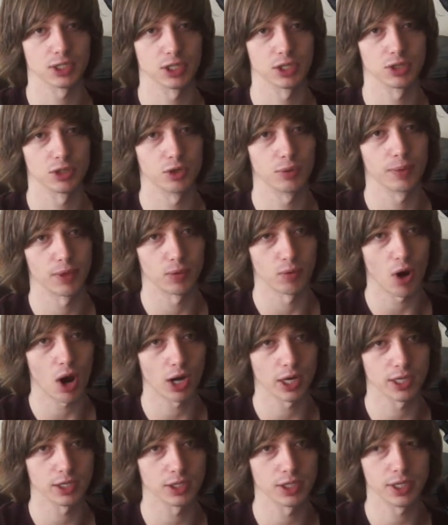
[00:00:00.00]
and a little bit of
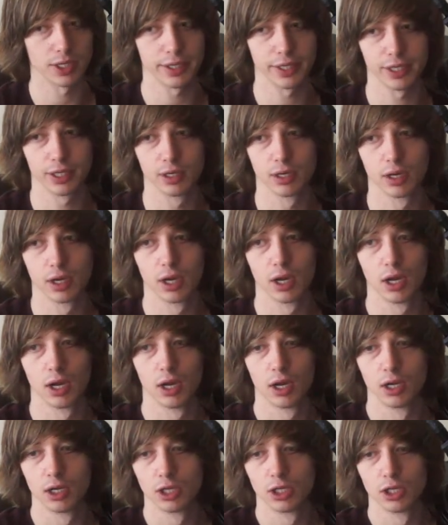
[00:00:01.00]
Rocket League.
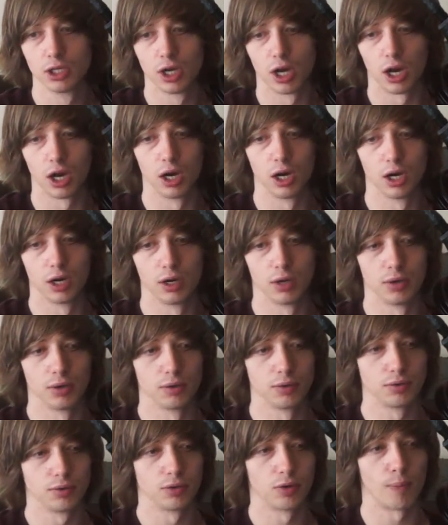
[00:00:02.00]

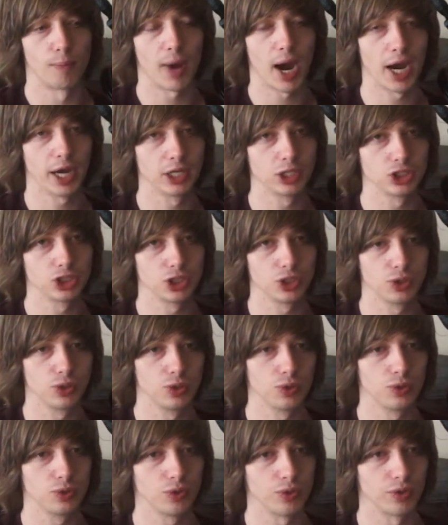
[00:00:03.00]
Uh, mind
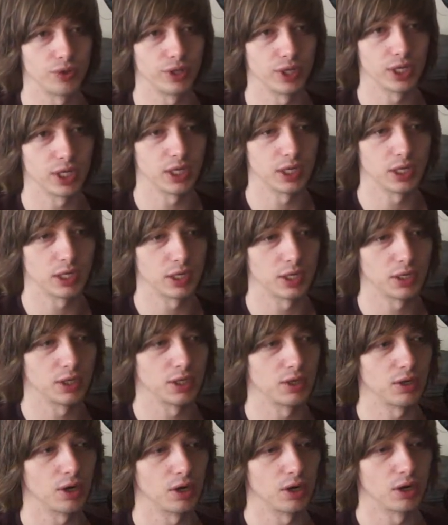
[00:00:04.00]
you, the
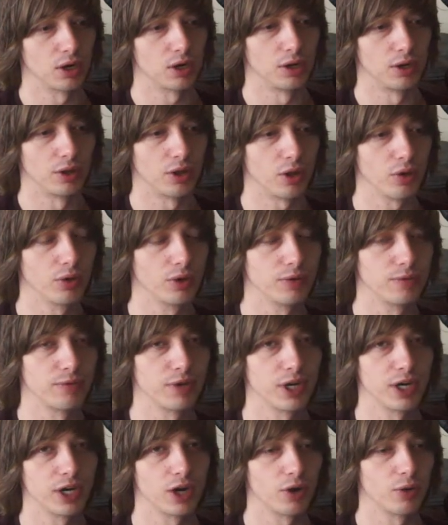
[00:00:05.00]
uh, the only
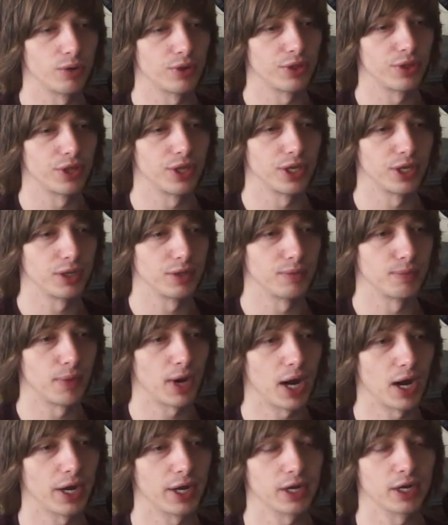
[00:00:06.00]
video with the
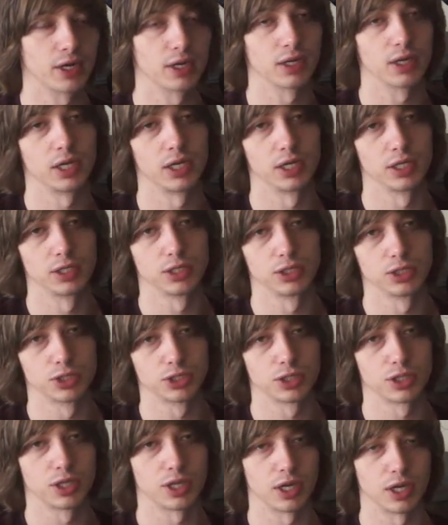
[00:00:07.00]
mic
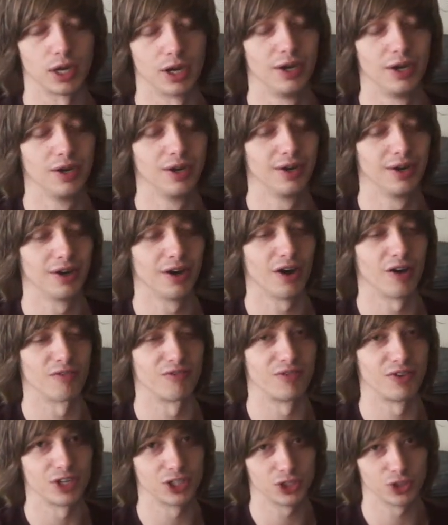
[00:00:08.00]
is the
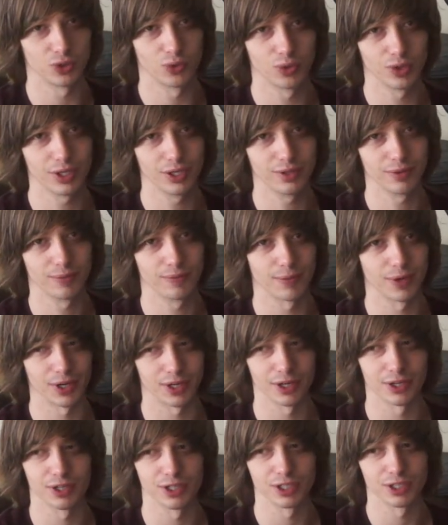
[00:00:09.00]
official one
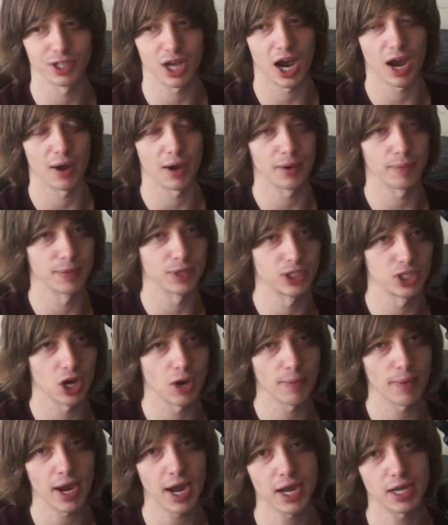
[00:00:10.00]
because I am a
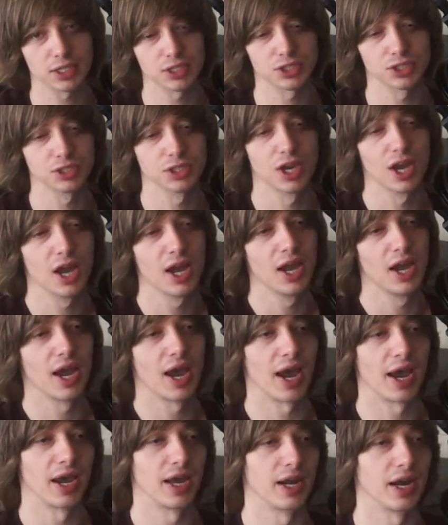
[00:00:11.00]
dumbass
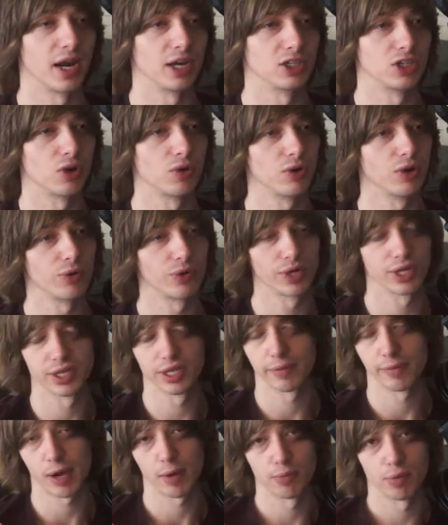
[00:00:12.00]
and I don't know
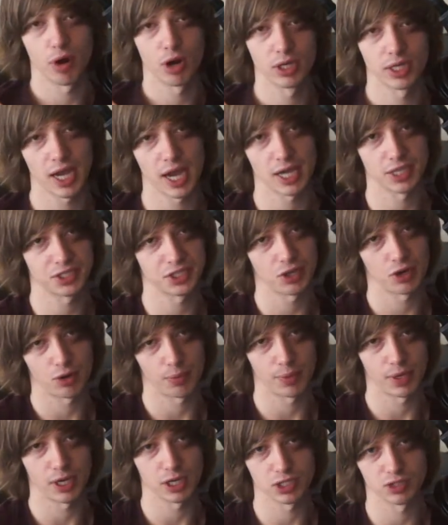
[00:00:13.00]
anything about broadcasting on a
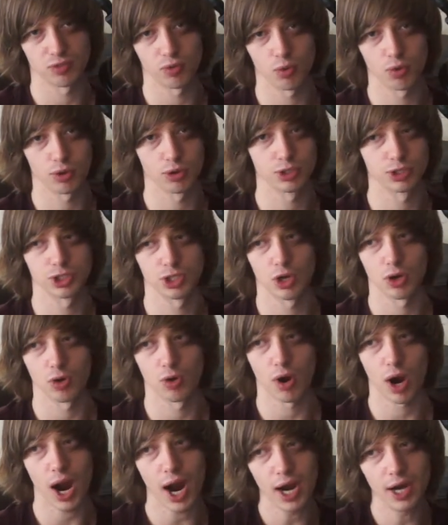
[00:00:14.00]
PS4.
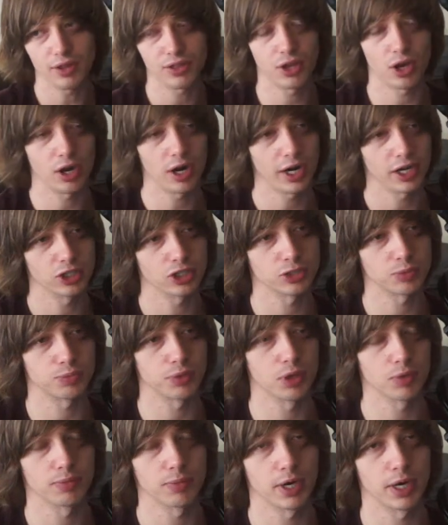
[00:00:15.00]
So I thought I could just
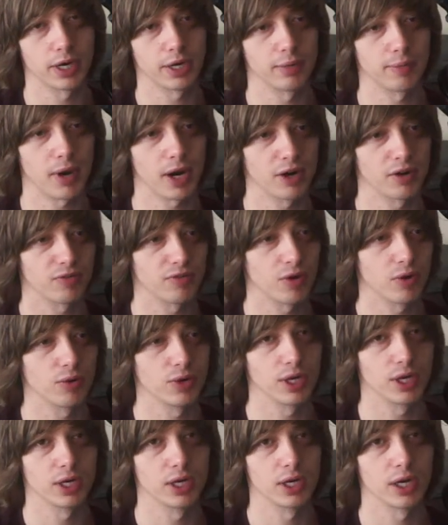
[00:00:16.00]
plug my microphone
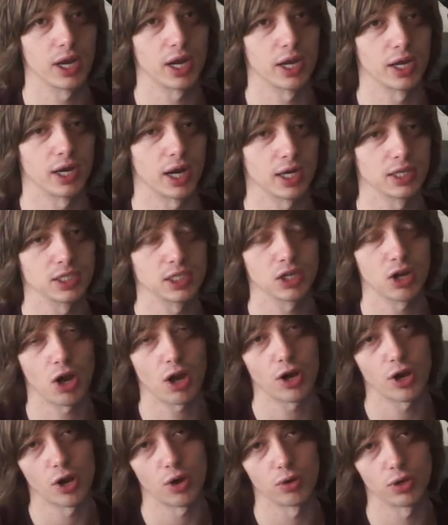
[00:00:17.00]
in, and I did
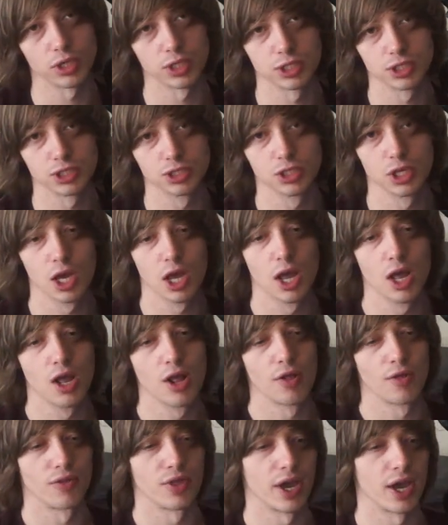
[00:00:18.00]
not notice
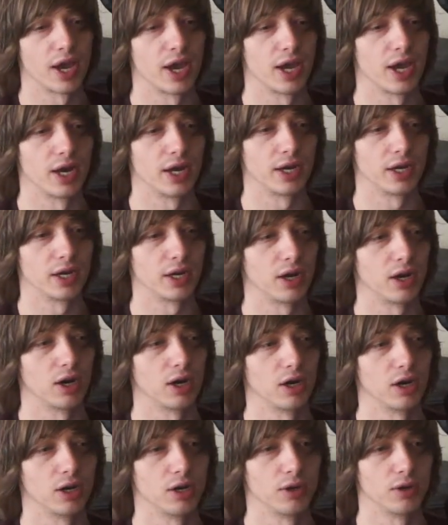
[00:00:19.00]
that
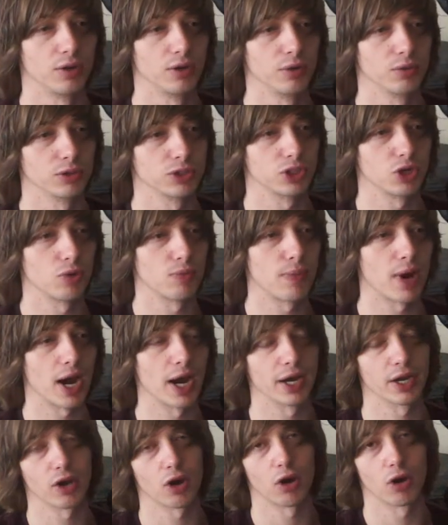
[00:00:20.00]
uh, there was no
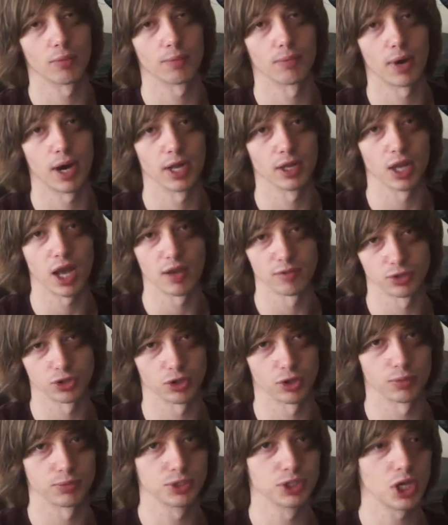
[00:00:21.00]
mic on my live
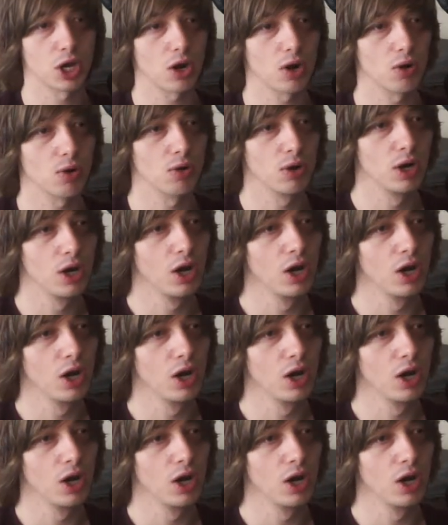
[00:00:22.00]
stream. So